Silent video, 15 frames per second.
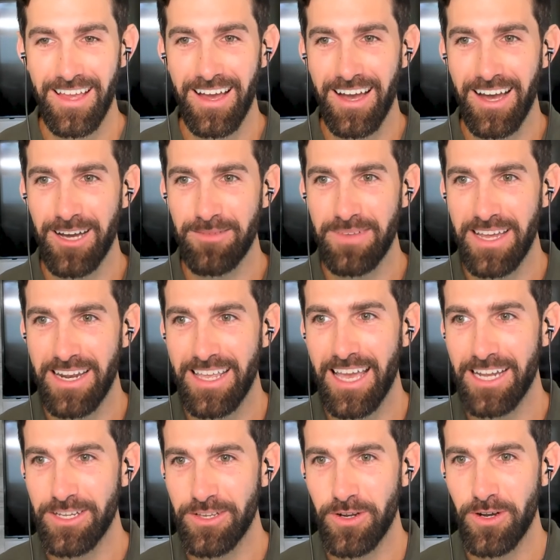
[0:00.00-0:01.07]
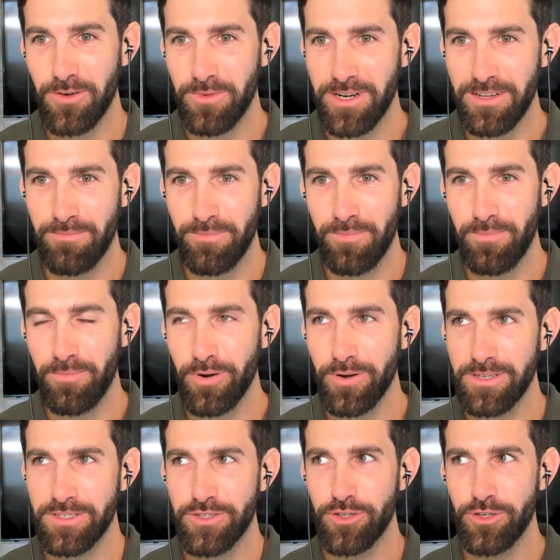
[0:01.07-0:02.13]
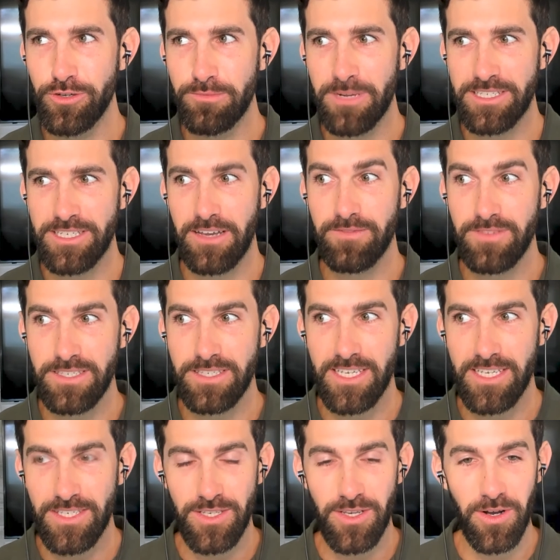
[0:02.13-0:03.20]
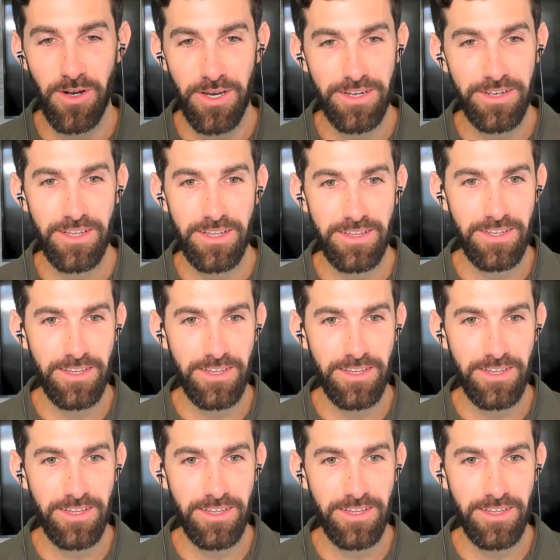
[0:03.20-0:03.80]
And again, you don't want to put too much emphasis on